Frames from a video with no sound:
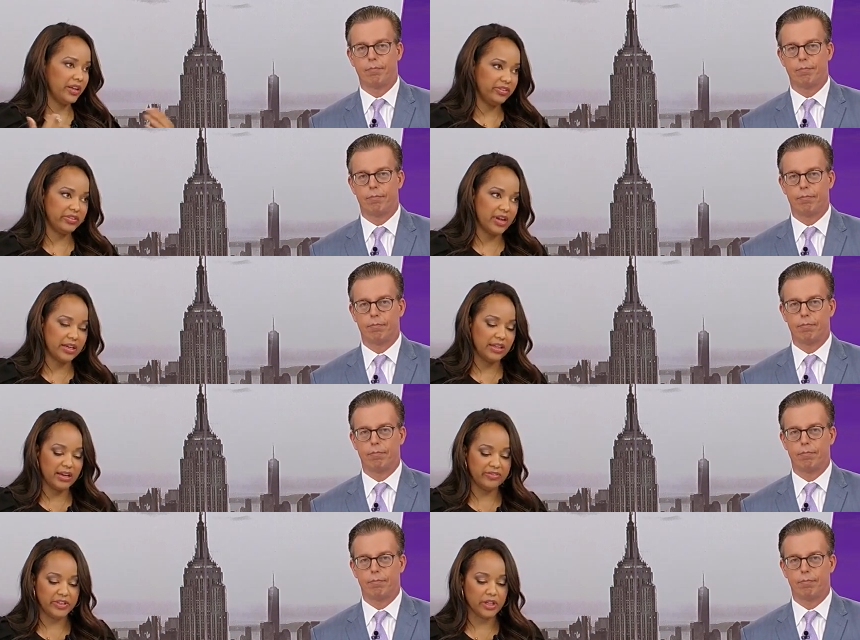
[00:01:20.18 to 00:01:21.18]
Speaker 1: yes, it's not a
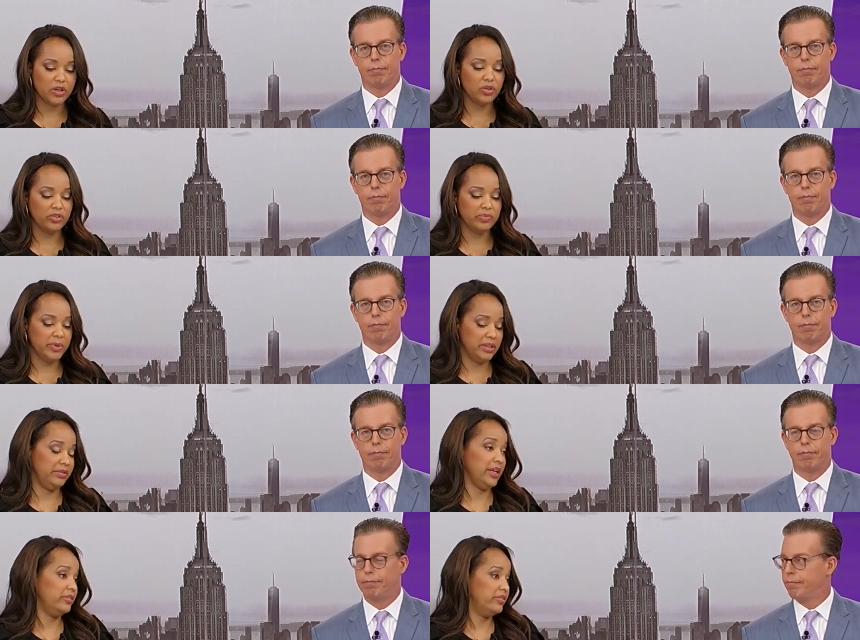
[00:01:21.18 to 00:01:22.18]
lot of vehicles,
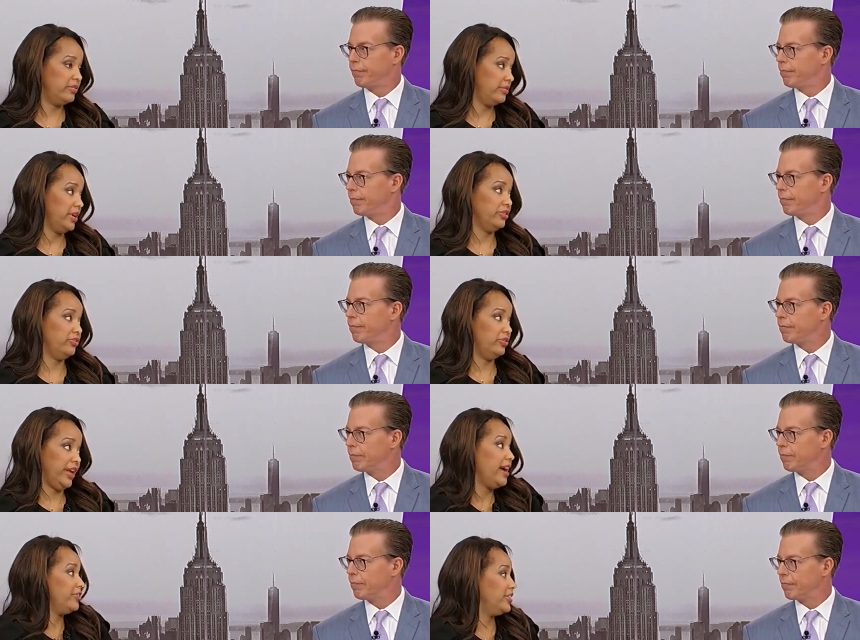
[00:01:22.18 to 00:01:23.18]
but that's, that's
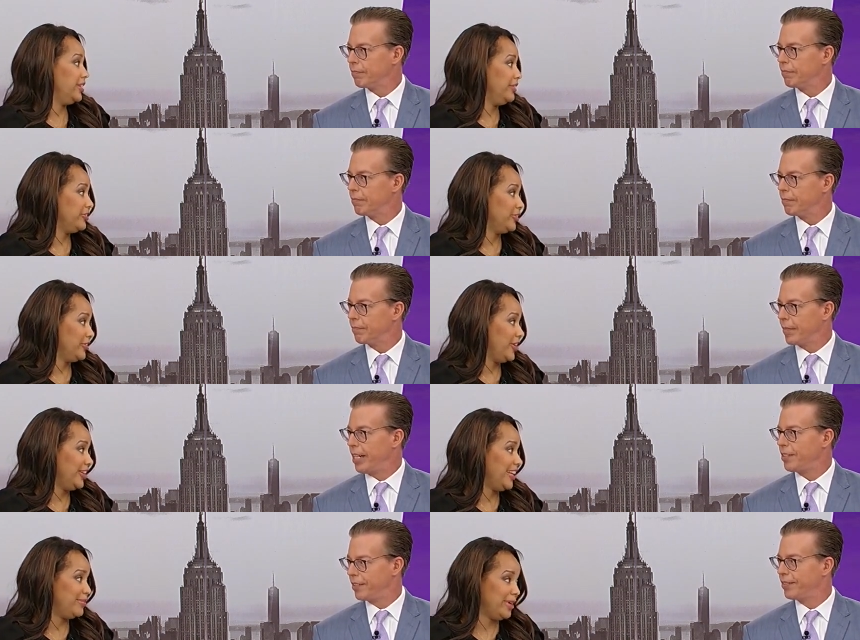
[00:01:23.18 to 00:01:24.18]
they have to deliver
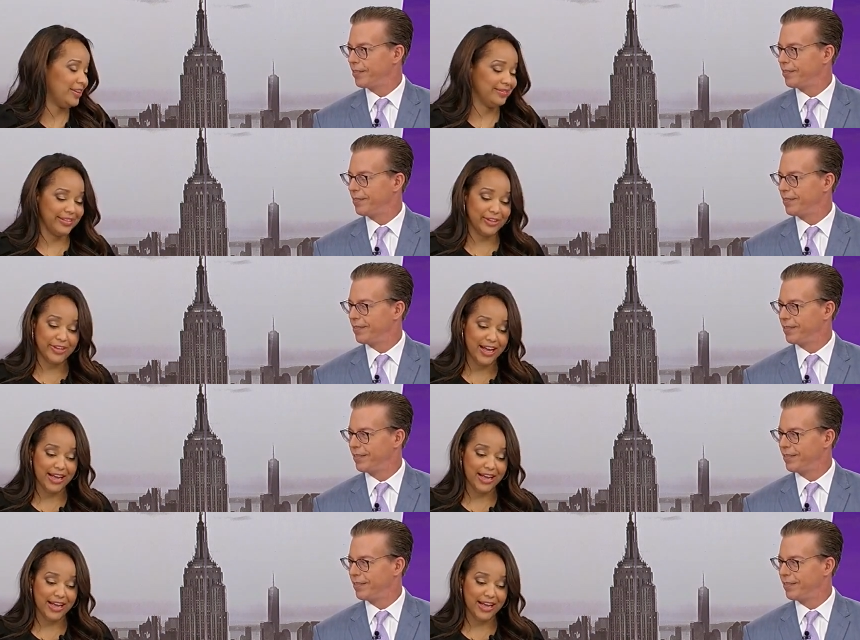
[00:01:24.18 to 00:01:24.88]
yes. on that amount, and they're